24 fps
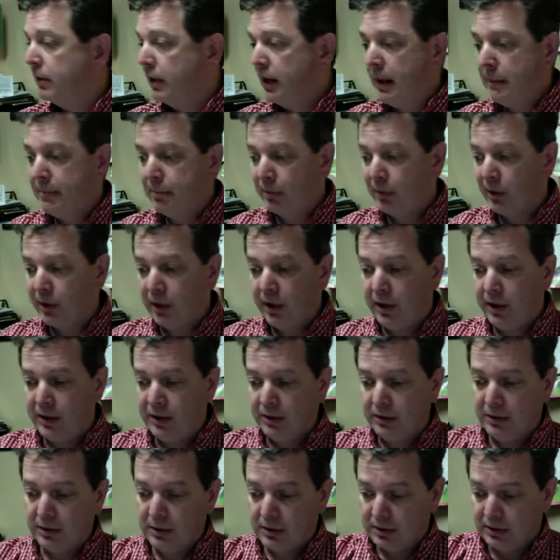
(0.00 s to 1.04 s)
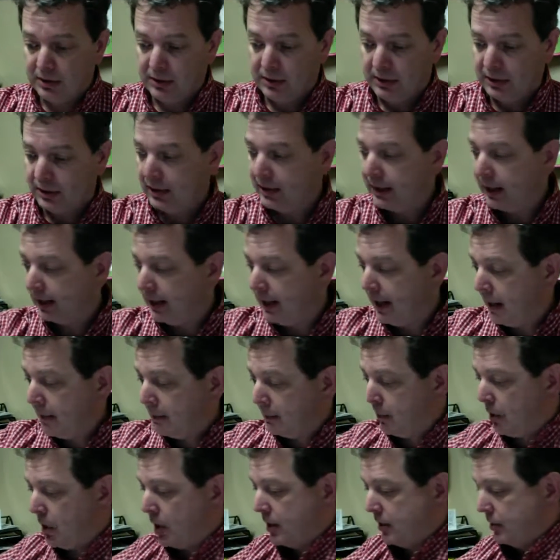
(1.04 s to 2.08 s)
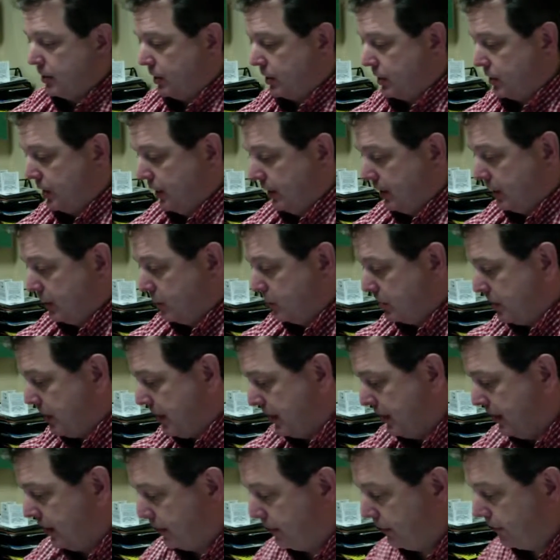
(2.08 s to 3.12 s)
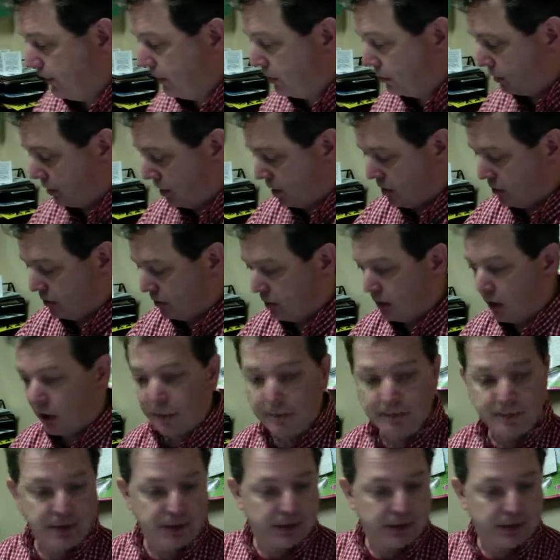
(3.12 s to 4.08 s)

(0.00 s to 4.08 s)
I printed it, and I can't pause this thing. That's why I let the phone call go.